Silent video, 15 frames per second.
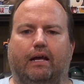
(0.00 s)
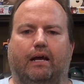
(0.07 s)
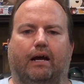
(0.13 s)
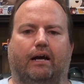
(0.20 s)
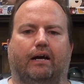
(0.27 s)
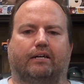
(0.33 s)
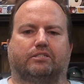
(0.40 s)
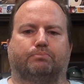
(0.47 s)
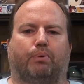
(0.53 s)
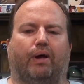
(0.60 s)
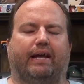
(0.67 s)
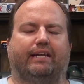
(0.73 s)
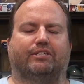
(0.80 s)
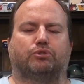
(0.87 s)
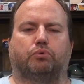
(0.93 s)
It's
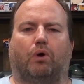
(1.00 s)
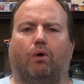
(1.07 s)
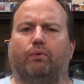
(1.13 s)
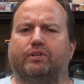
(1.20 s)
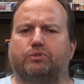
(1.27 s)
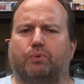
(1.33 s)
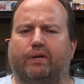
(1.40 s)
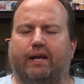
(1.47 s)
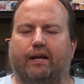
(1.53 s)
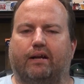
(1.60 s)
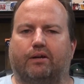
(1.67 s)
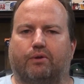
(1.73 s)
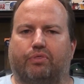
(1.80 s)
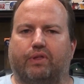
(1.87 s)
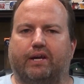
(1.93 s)
playing in only
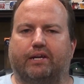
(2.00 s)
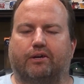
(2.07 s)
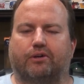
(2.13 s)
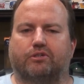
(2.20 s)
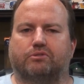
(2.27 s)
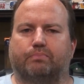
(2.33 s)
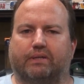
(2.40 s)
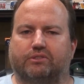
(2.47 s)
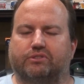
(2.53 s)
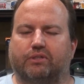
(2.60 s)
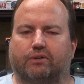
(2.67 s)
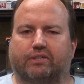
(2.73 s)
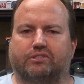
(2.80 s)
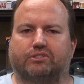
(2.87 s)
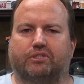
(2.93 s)
2,800 theaters, but it's
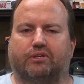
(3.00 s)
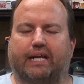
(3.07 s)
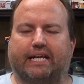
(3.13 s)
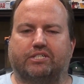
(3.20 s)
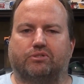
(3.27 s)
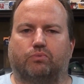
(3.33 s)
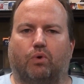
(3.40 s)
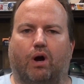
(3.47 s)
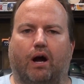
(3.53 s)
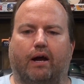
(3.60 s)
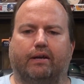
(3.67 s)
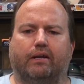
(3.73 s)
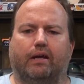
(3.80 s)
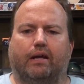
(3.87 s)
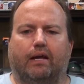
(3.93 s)
still considered
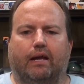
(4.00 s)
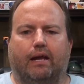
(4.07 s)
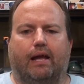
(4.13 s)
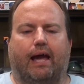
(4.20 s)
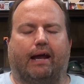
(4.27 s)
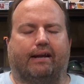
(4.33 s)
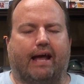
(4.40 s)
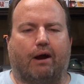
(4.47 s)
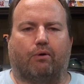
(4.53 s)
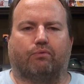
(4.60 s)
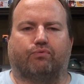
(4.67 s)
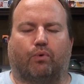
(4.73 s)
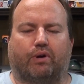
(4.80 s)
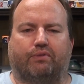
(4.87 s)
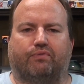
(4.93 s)
nationwide. 1 hour
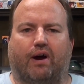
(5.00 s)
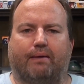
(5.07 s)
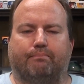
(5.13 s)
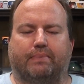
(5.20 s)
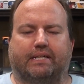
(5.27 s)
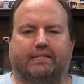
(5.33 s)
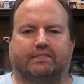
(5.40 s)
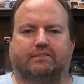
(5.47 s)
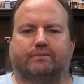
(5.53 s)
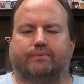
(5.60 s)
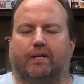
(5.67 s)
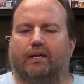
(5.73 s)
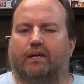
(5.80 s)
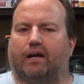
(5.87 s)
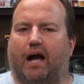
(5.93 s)
45 minutes.
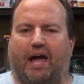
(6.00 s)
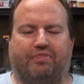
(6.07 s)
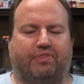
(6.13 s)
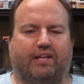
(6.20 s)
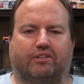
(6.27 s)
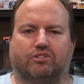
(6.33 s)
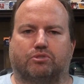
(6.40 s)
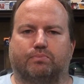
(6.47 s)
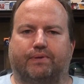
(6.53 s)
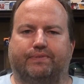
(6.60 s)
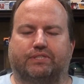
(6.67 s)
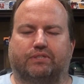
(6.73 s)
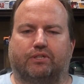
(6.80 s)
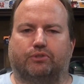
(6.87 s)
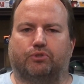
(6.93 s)
I think this
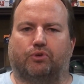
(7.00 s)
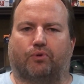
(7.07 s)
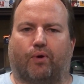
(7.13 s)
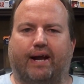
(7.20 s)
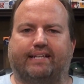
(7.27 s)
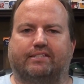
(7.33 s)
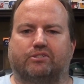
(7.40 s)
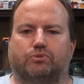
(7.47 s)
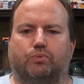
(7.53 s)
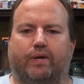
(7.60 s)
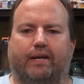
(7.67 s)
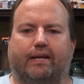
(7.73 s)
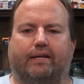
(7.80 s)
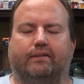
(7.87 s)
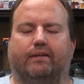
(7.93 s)
movie's going to do great this
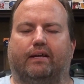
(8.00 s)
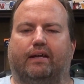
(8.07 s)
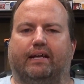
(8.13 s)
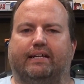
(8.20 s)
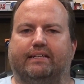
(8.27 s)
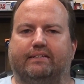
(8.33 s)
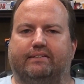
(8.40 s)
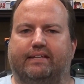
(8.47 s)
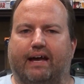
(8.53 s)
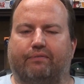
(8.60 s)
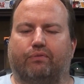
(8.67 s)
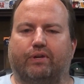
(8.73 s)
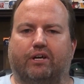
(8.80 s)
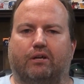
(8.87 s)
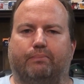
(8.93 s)
weekend.
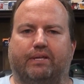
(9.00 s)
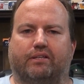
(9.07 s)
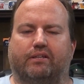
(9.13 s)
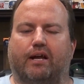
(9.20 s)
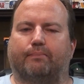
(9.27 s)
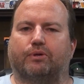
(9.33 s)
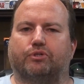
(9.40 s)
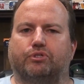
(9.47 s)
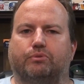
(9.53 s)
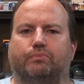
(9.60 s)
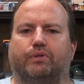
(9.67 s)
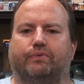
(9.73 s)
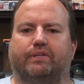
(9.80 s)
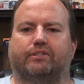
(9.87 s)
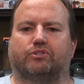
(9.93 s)
Definitely going to be the number 2
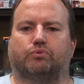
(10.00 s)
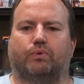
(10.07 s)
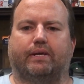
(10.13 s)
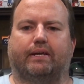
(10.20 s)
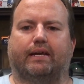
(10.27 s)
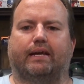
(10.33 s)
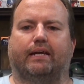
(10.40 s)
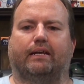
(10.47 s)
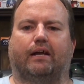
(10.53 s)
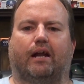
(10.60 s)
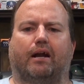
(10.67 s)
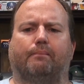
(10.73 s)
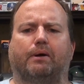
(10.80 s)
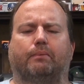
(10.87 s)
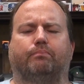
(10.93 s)
movie this weekend, and
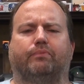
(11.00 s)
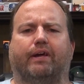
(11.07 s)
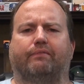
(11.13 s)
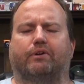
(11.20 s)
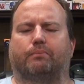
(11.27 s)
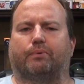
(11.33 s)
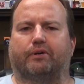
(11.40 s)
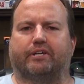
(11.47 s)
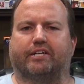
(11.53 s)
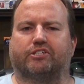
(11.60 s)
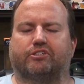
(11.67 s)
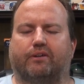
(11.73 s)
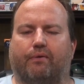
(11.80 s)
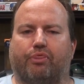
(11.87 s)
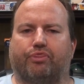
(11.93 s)
I'm going to give it a
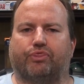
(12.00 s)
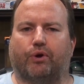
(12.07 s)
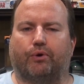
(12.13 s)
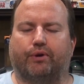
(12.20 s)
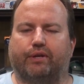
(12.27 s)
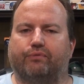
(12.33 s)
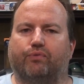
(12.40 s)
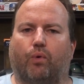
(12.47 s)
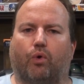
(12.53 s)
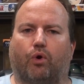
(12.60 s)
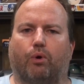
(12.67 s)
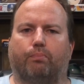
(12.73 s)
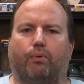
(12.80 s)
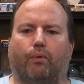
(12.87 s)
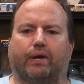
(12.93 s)
prediction of
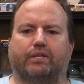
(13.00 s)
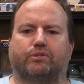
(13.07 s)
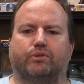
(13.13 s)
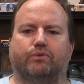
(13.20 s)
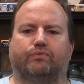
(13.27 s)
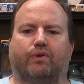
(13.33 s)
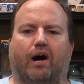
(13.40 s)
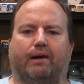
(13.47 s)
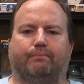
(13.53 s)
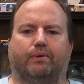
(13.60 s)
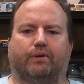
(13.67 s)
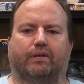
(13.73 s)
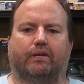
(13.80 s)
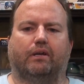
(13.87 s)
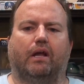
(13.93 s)
$34.25
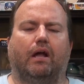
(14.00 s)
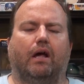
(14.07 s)
million